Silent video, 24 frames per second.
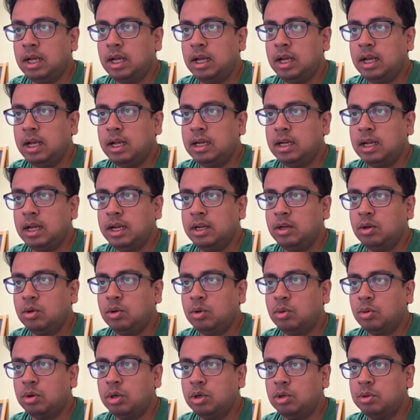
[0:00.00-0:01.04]
and I don't
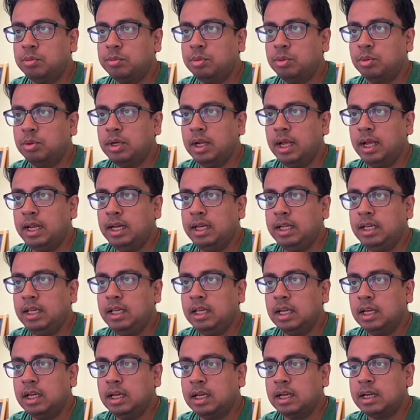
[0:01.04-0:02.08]
want to put any
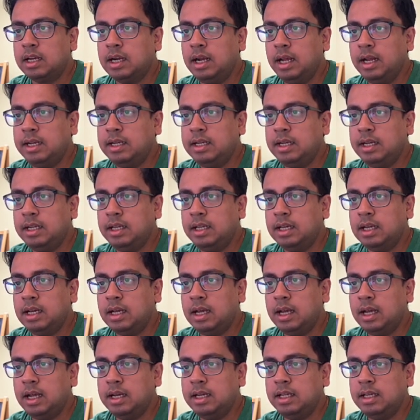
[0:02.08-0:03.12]
criteria
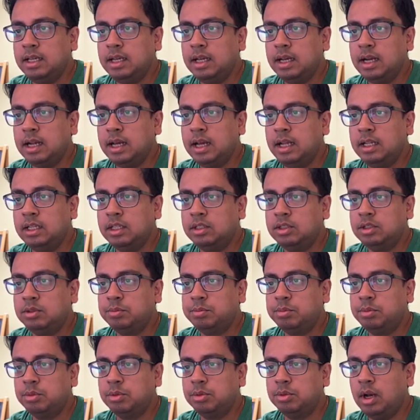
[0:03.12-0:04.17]
and here I'll
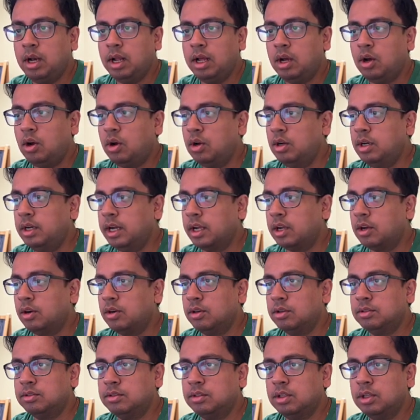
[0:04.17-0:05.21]
put all
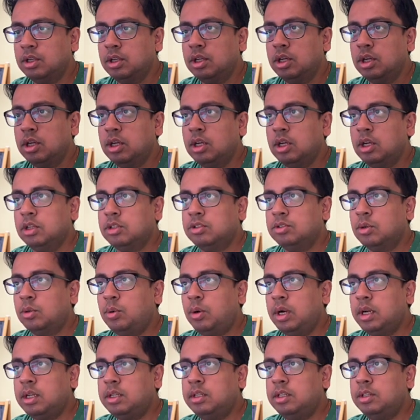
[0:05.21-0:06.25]
records so
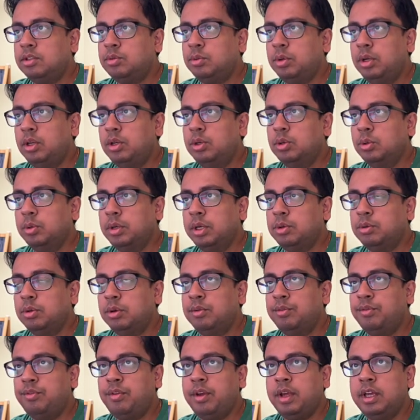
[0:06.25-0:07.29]
what this will do it will
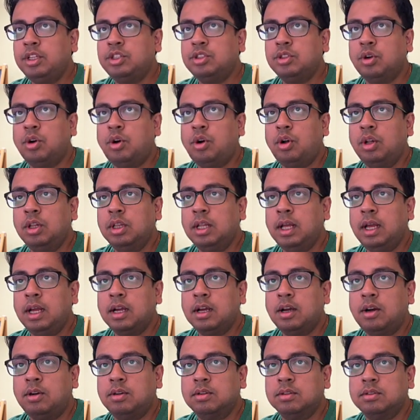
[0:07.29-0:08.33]
fetch all the
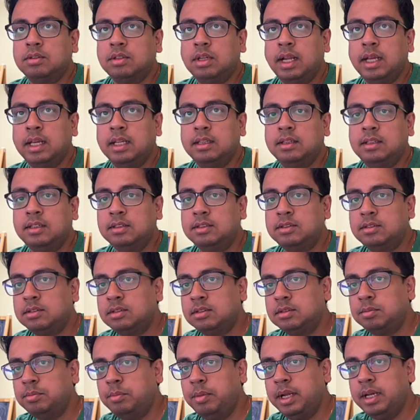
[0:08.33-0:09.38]
accounts like
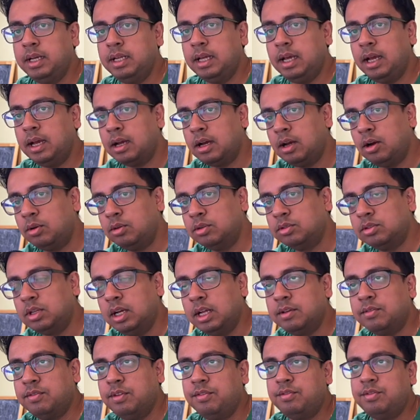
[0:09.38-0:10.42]
this many accounts
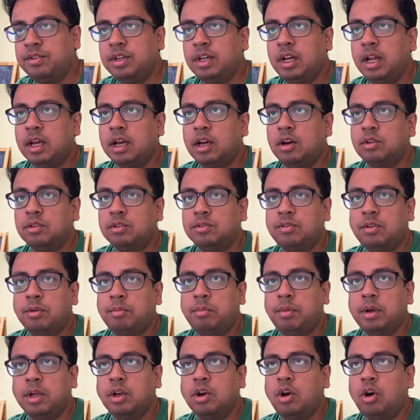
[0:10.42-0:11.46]
like 15 accounts from
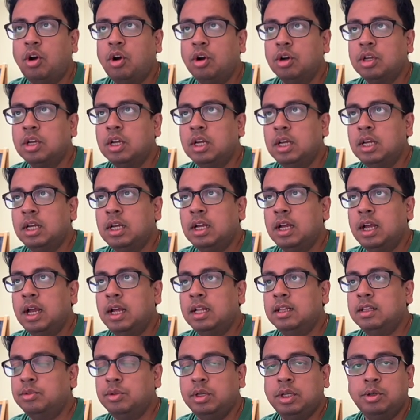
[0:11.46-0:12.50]
my org
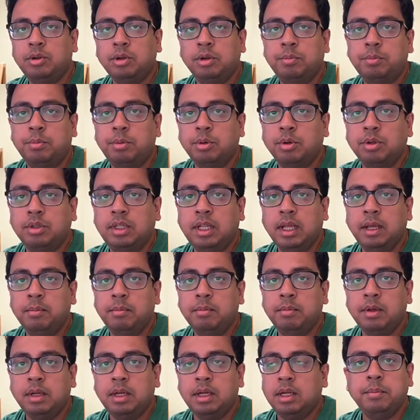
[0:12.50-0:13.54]
and it will put
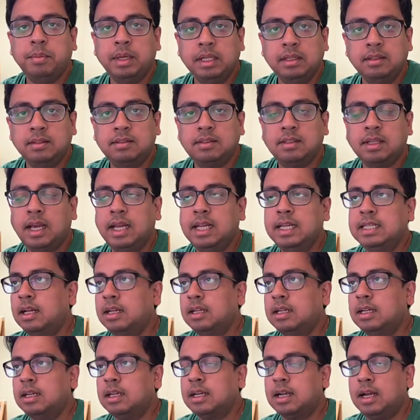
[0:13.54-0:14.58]
them inside
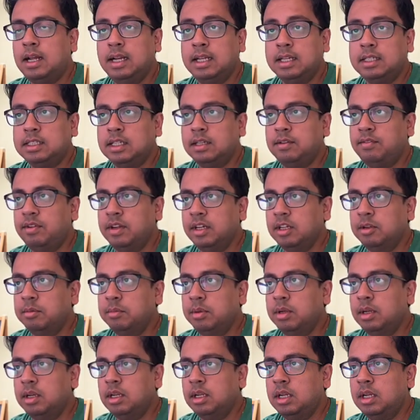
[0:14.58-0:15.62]
collection
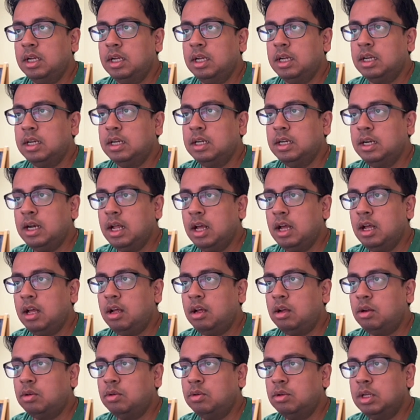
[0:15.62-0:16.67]
variable
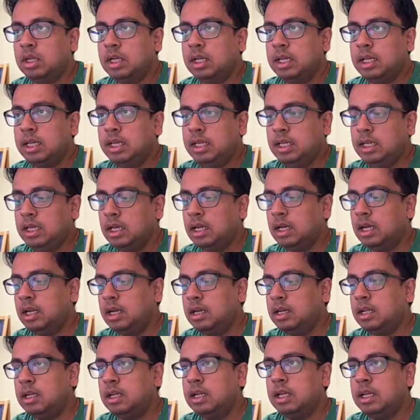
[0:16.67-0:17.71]
now
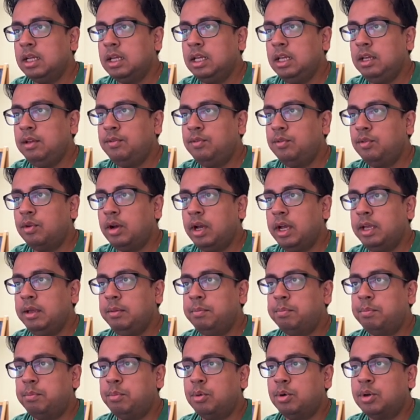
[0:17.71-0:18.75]
here if I
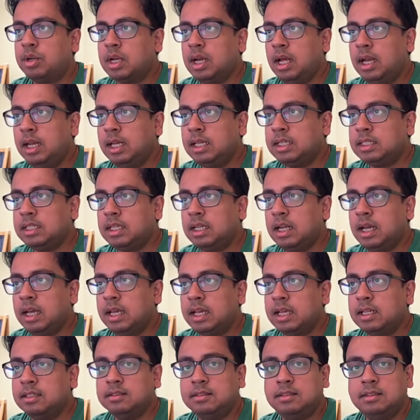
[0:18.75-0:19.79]
put collection I
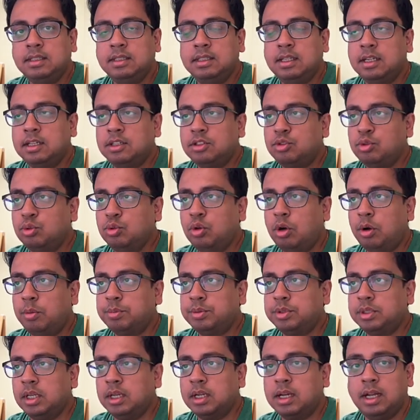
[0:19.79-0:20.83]
can see there's two
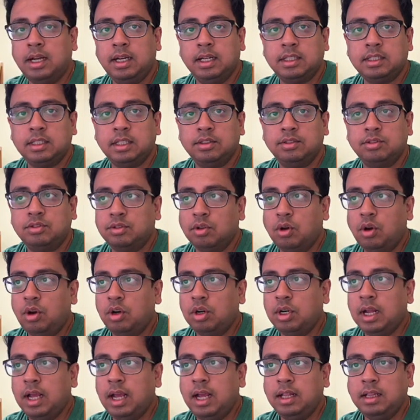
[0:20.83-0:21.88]
option collection
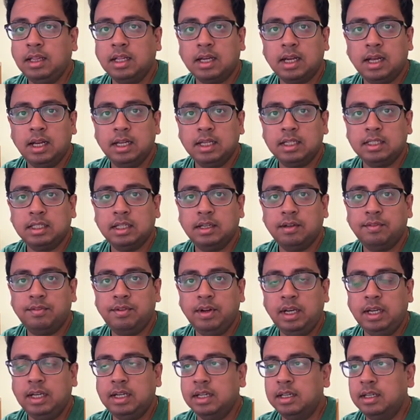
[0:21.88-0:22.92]
sort and the collection
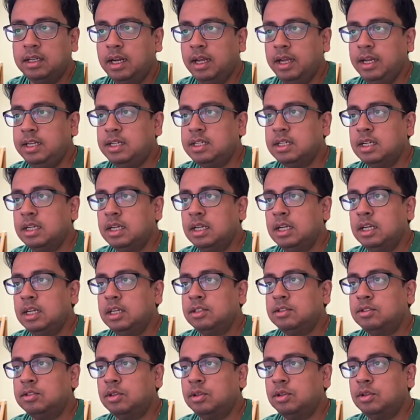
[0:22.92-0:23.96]
filter right
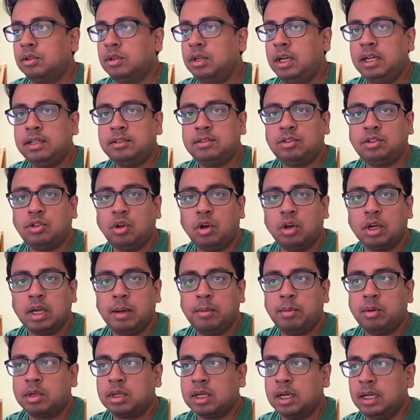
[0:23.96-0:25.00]
so let's talk
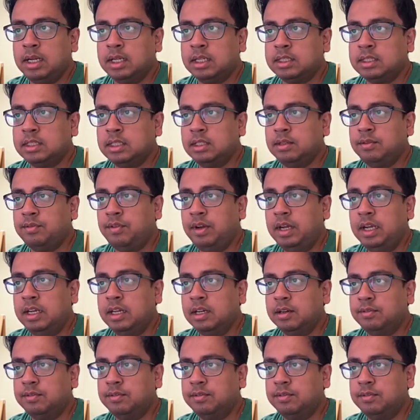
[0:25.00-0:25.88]
about collection filter